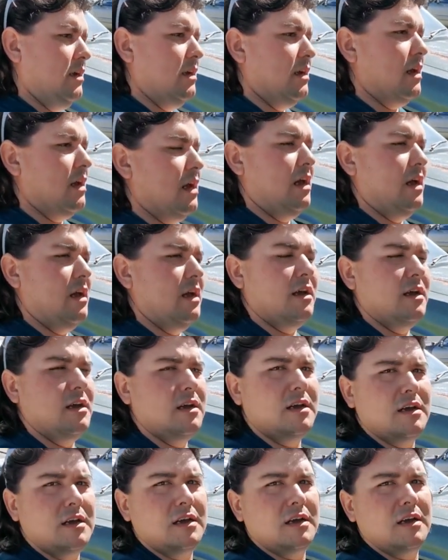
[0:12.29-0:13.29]

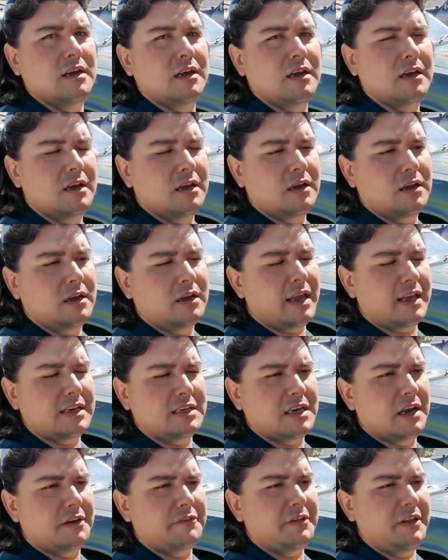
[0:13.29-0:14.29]

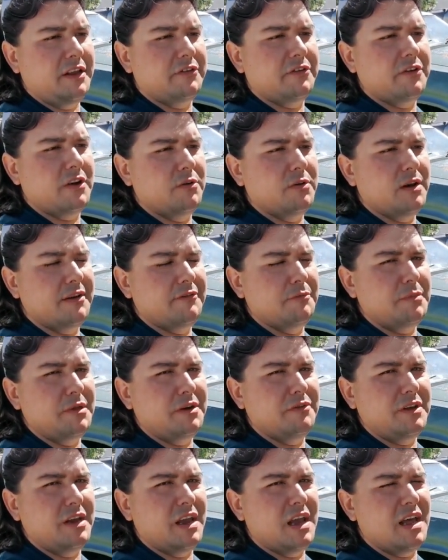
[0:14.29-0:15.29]
Catch you after the intro, we'll have a
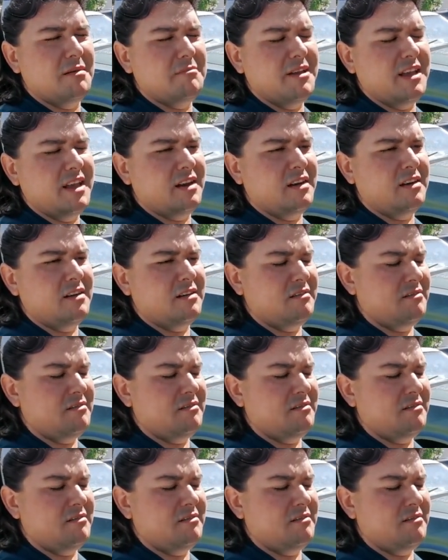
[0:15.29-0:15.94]
bit of a yarn about it.